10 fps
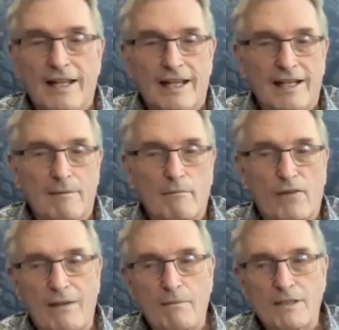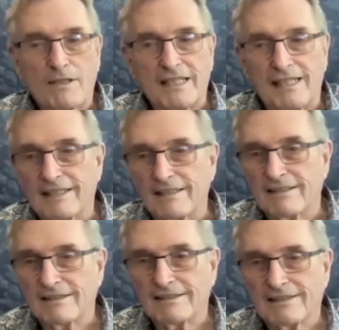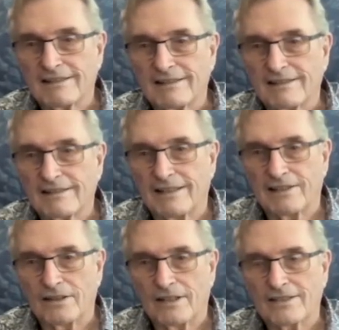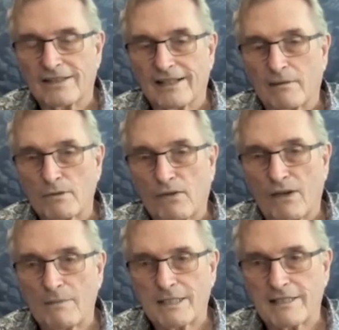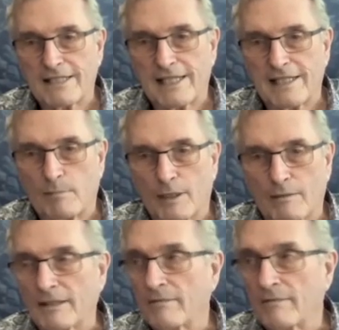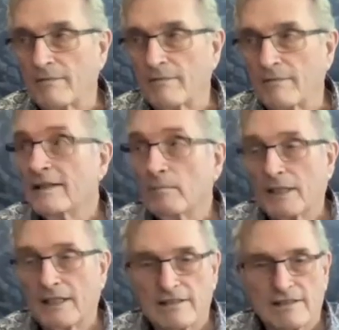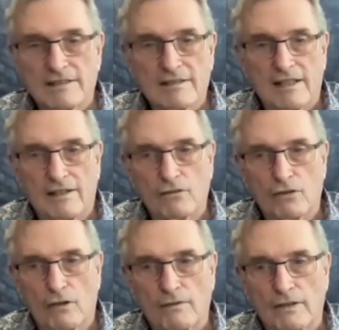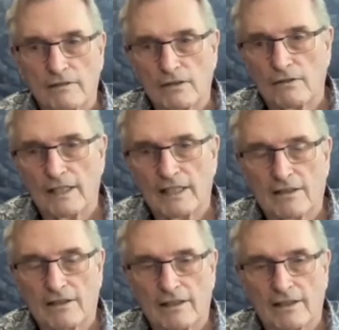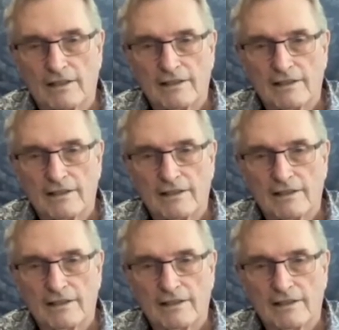And I'm famous in, it's like I was famous in Santa Barbara because I drove a unique car.